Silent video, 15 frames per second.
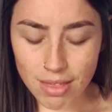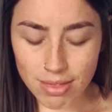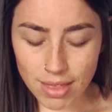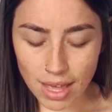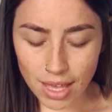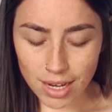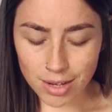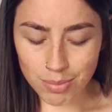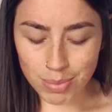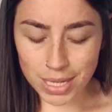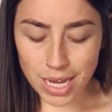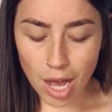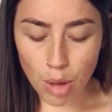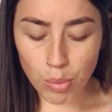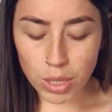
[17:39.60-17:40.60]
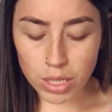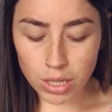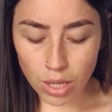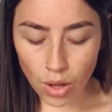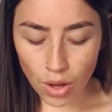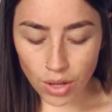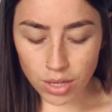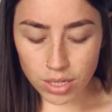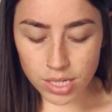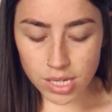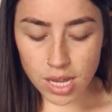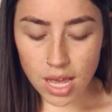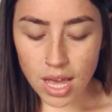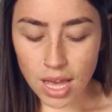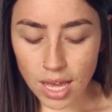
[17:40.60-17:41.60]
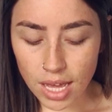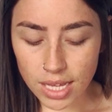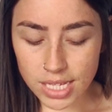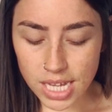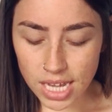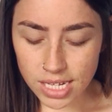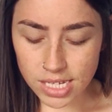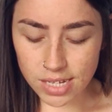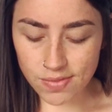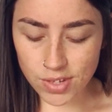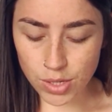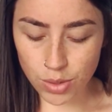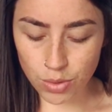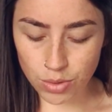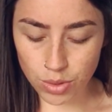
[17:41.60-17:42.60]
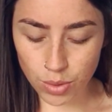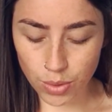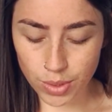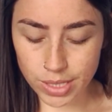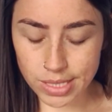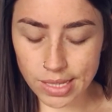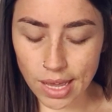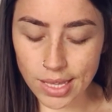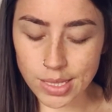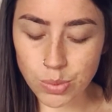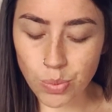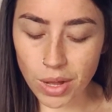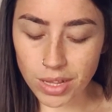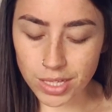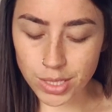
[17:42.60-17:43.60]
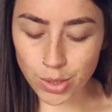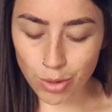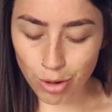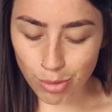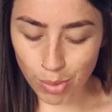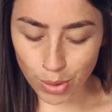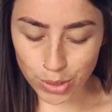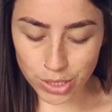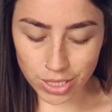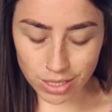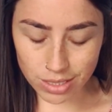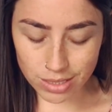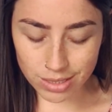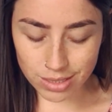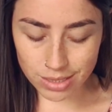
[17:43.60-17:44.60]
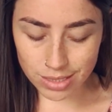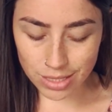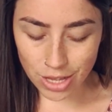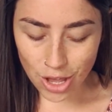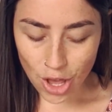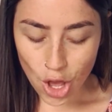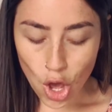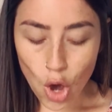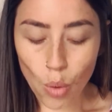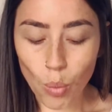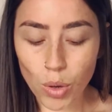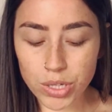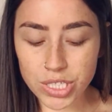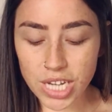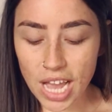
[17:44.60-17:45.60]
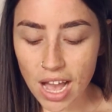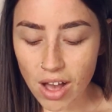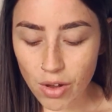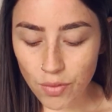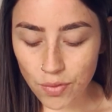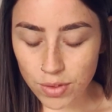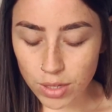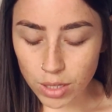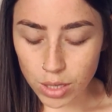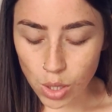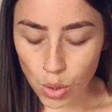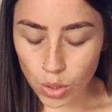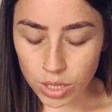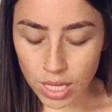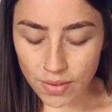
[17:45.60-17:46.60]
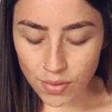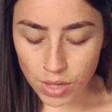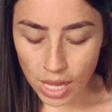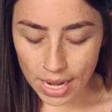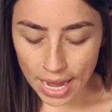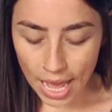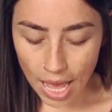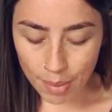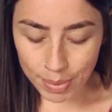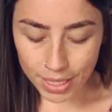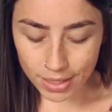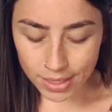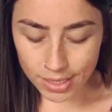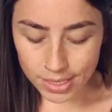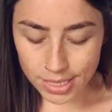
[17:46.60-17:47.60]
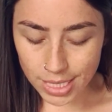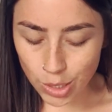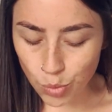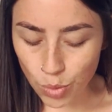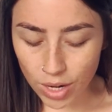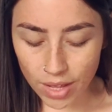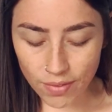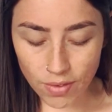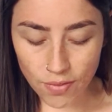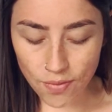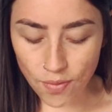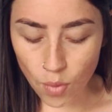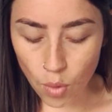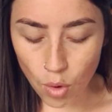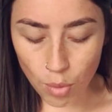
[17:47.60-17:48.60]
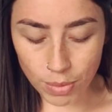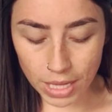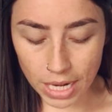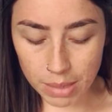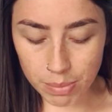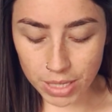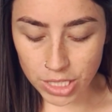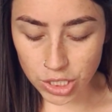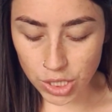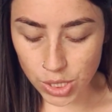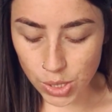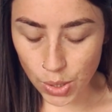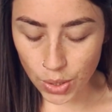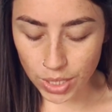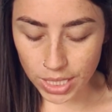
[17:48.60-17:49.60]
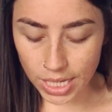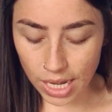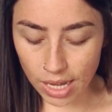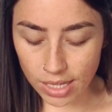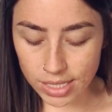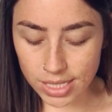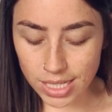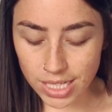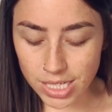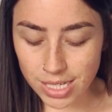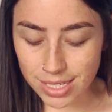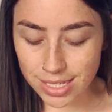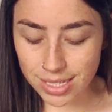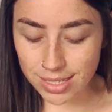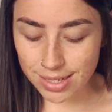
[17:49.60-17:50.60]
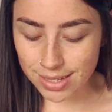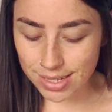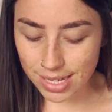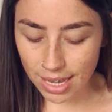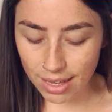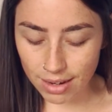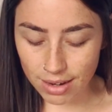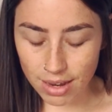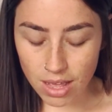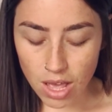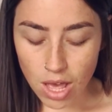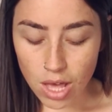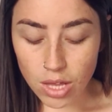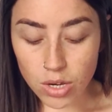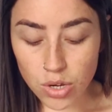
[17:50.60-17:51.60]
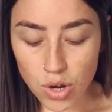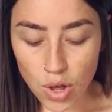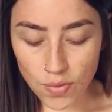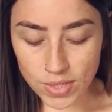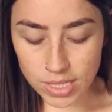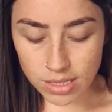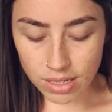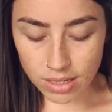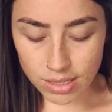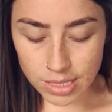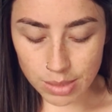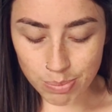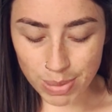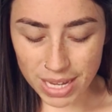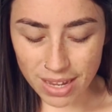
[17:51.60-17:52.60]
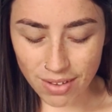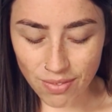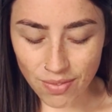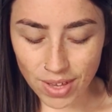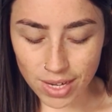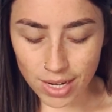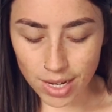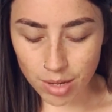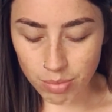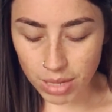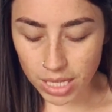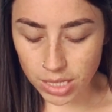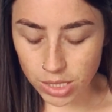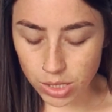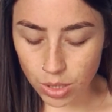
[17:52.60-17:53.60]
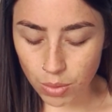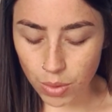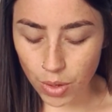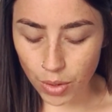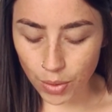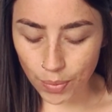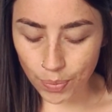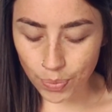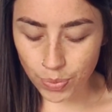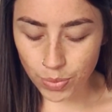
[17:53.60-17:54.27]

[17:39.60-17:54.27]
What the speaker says: Then become alert, attentive to your thoughts as well as your emotions. Watch out for the low-level unhappiness in whatever form that I mentioned earlier, such as discontent, nervousness, being fed up, and so on.